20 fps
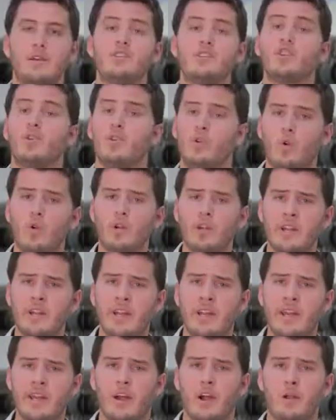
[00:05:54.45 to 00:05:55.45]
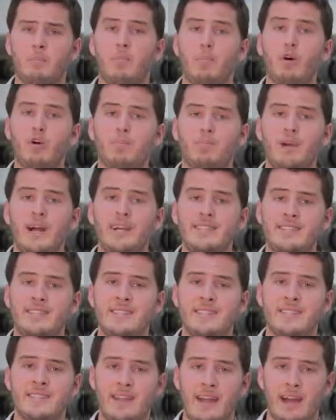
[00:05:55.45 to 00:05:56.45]
So in order to hit our bulk price
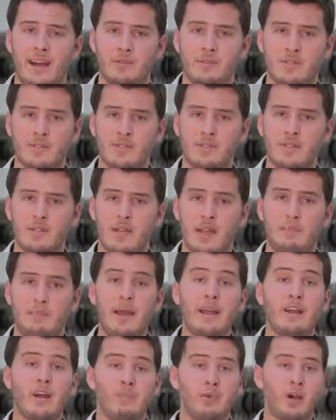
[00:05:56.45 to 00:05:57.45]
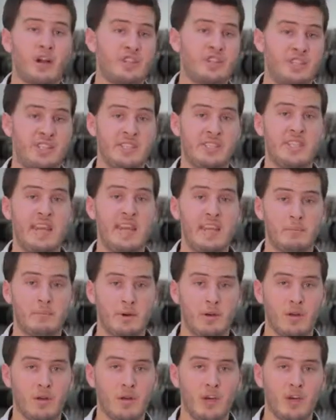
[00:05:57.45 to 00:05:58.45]
discounts and make our project
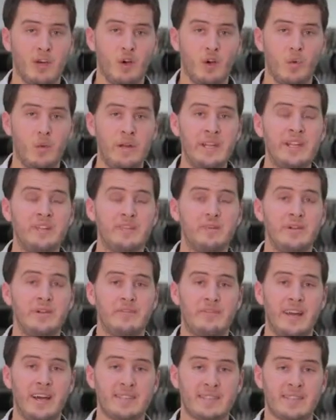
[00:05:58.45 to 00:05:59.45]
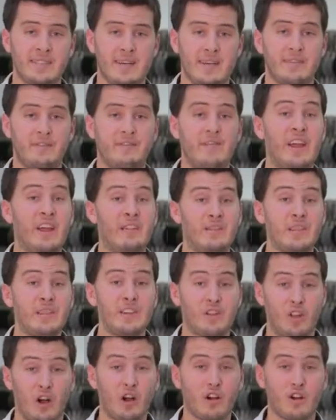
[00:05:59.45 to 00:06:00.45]
sustainable, we need to invest in a fairly
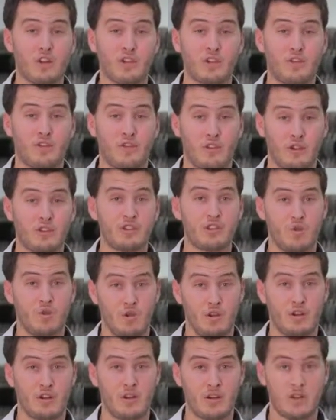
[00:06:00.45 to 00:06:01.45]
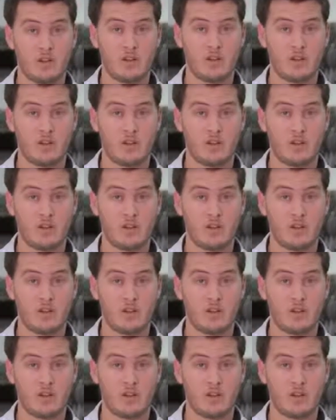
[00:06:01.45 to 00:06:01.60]
large first order.